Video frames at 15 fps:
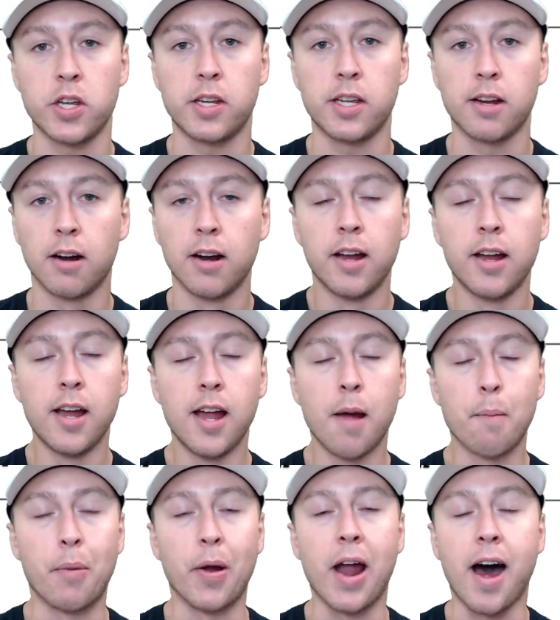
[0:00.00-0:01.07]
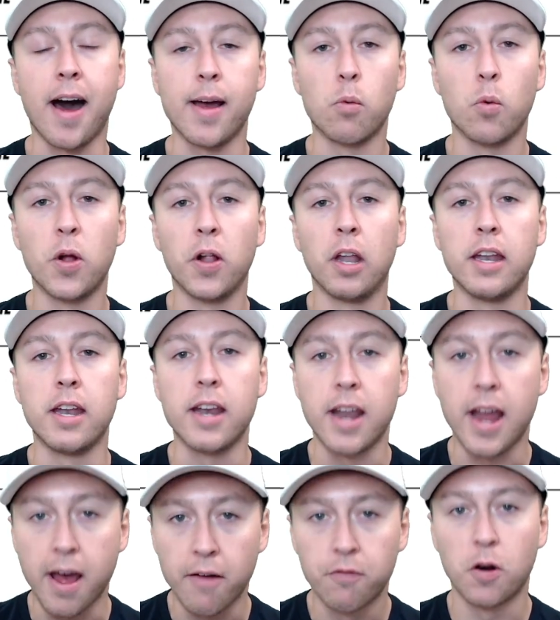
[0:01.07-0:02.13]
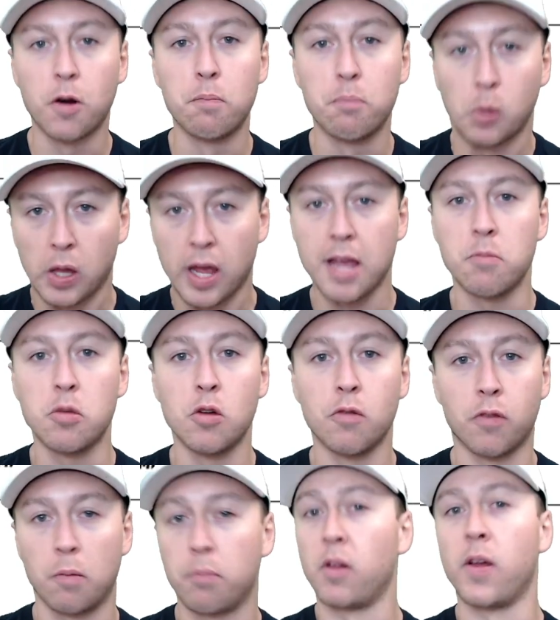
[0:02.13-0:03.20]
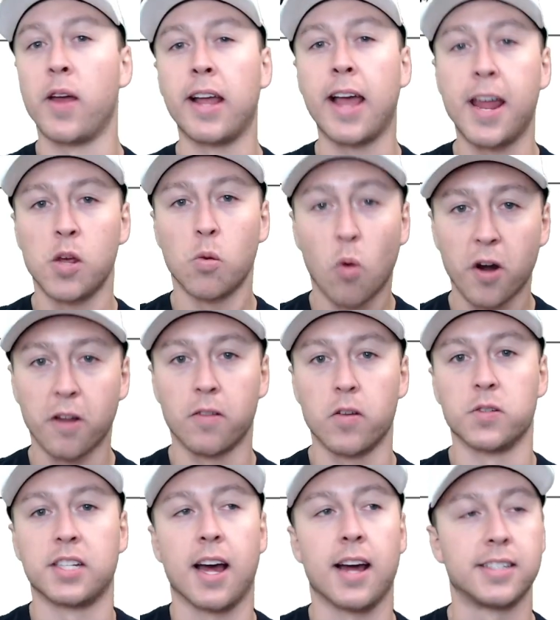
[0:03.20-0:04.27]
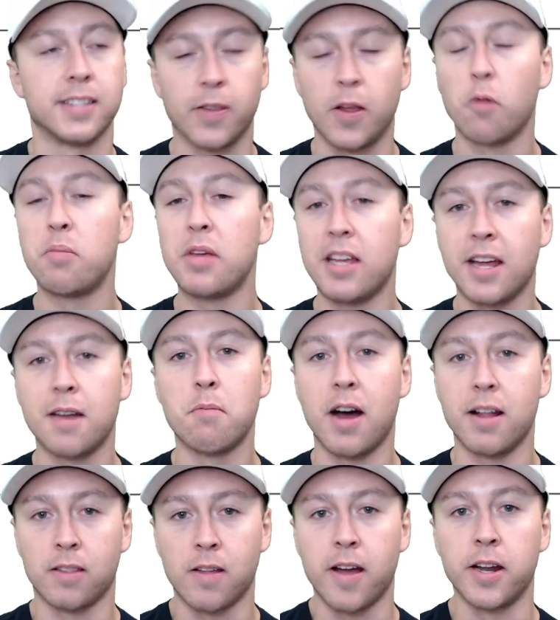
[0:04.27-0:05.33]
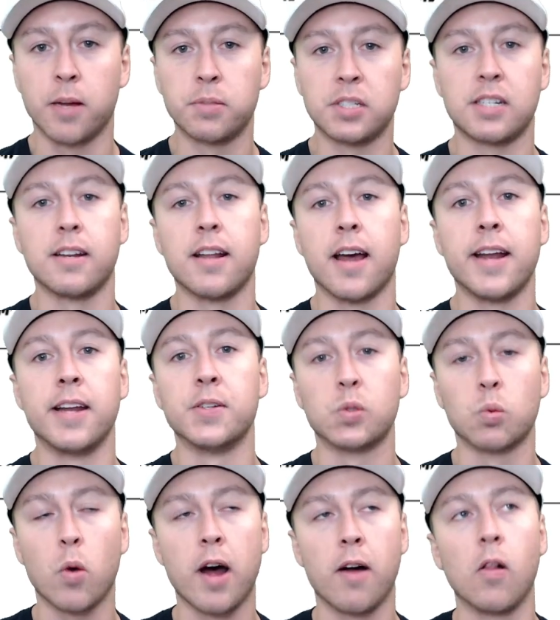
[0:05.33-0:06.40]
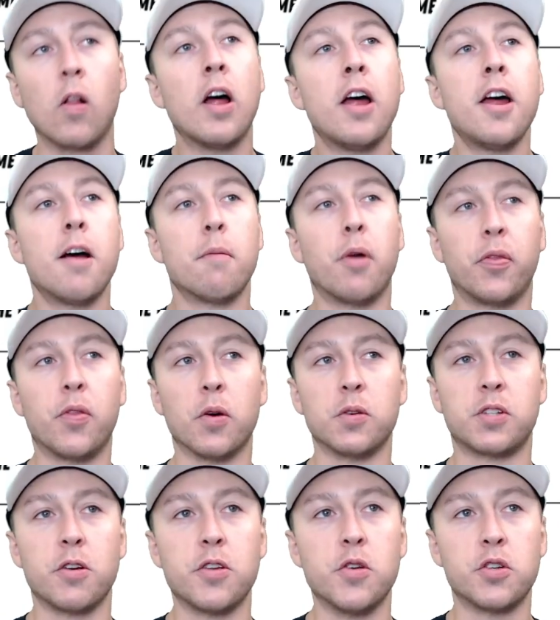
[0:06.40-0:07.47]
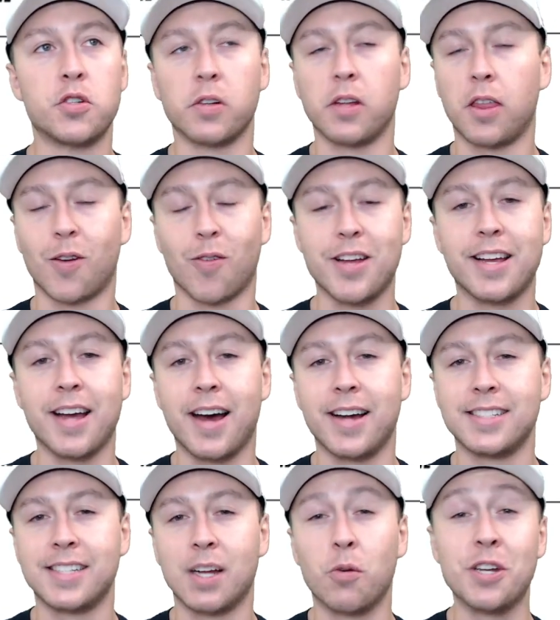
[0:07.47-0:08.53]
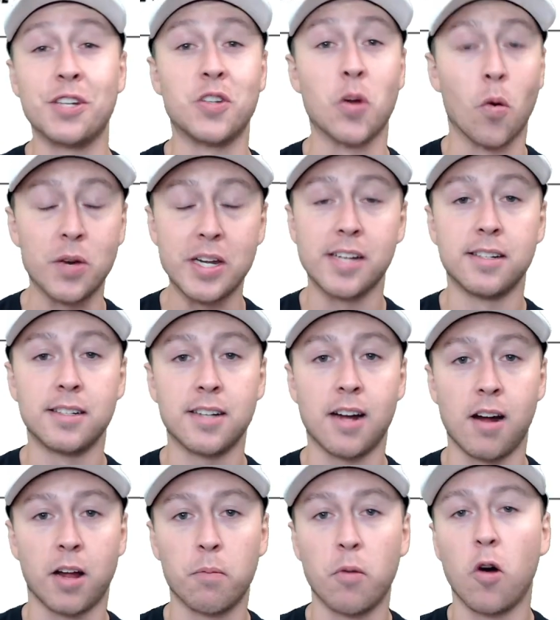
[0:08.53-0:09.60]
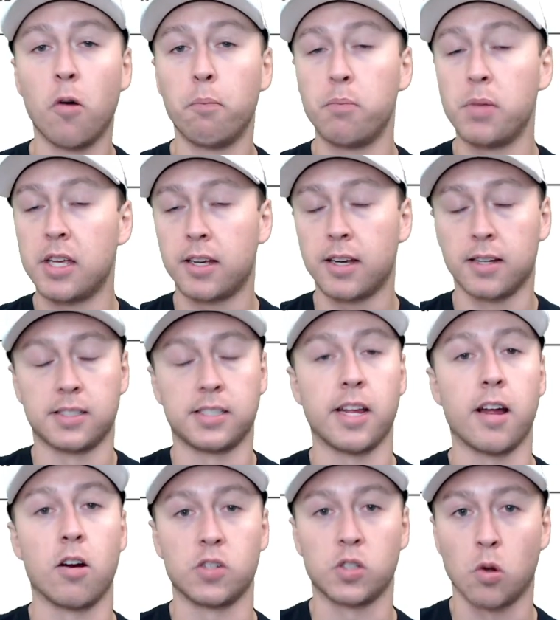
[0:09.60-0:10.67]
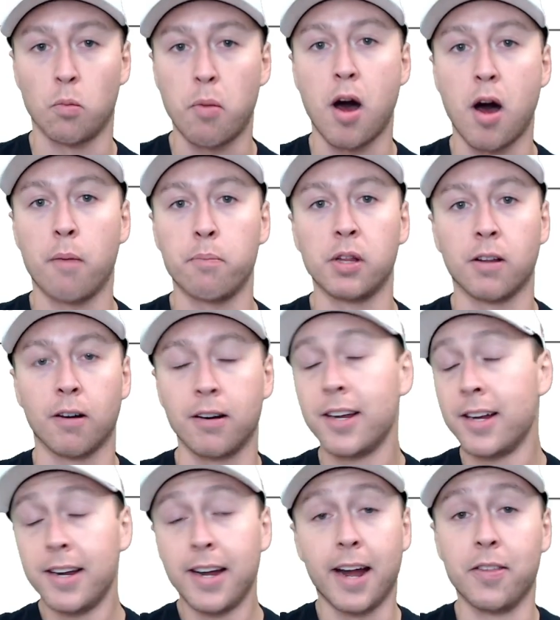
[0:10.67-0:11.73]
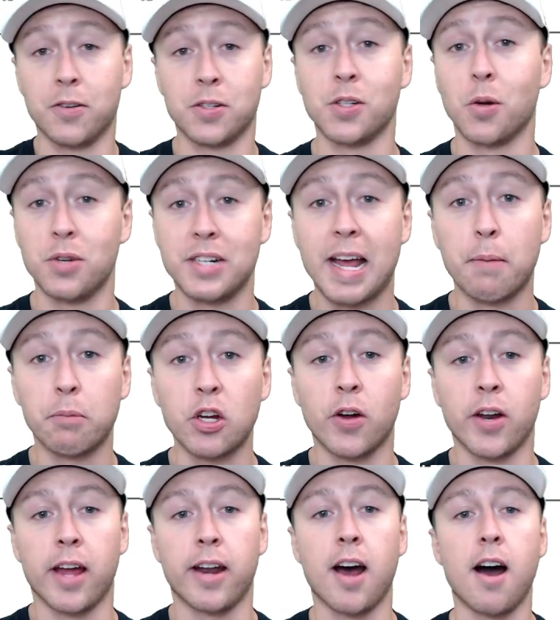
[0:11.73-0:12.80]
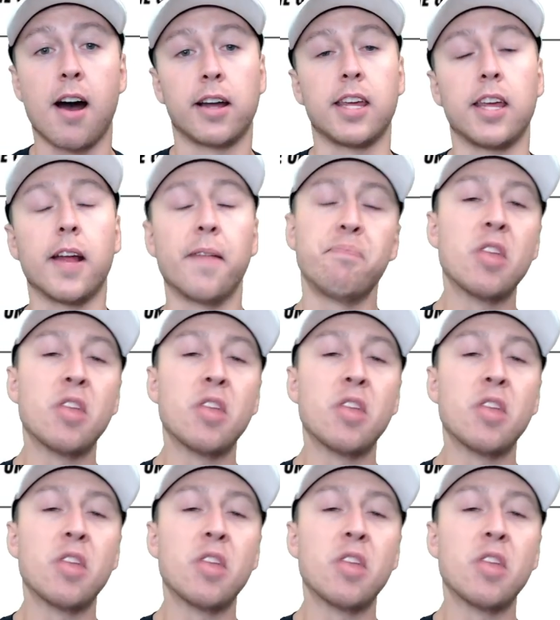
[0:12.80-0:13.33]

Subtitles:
here, but I will never blame you for playing any one of those guys, and they'll be in my lineups tonight as well, but those are usually three guys that we don't need to talk about because they are so popular and they're so damn good at hockey.